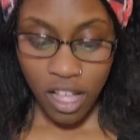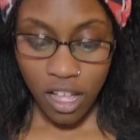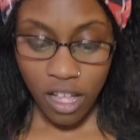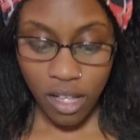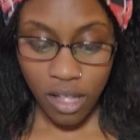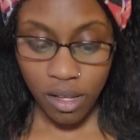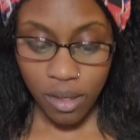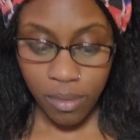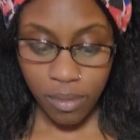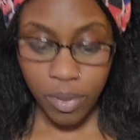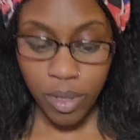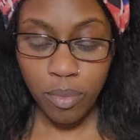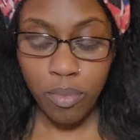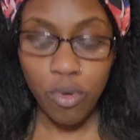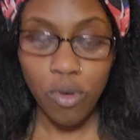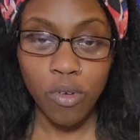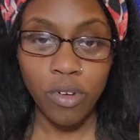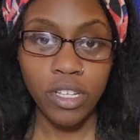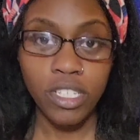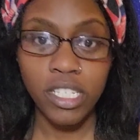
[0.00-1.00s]
Um,
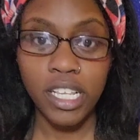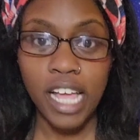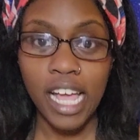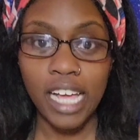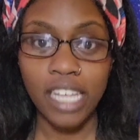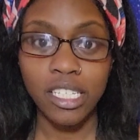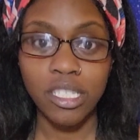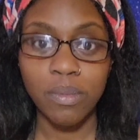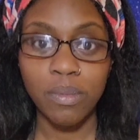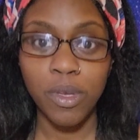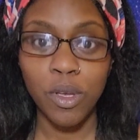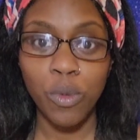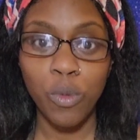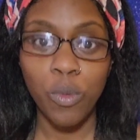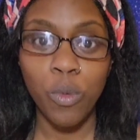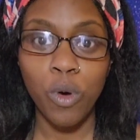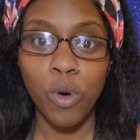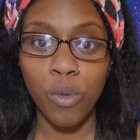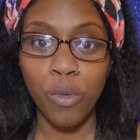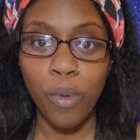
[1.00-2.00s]
people always ask me
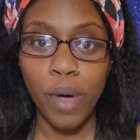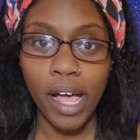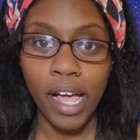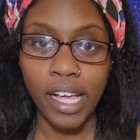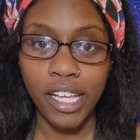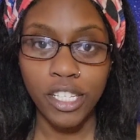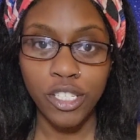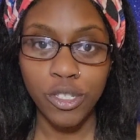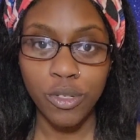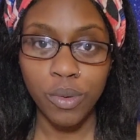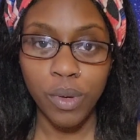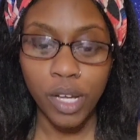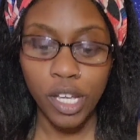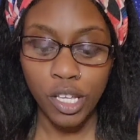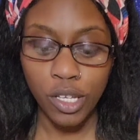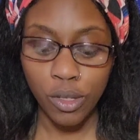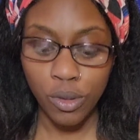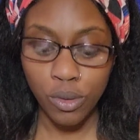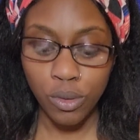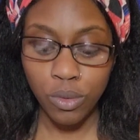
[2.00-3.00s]
what wax do I
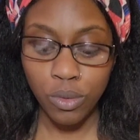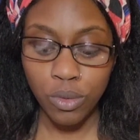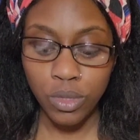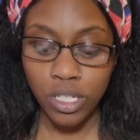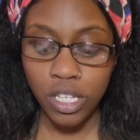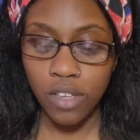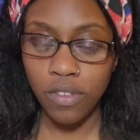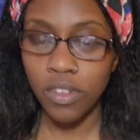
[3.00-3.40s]
use,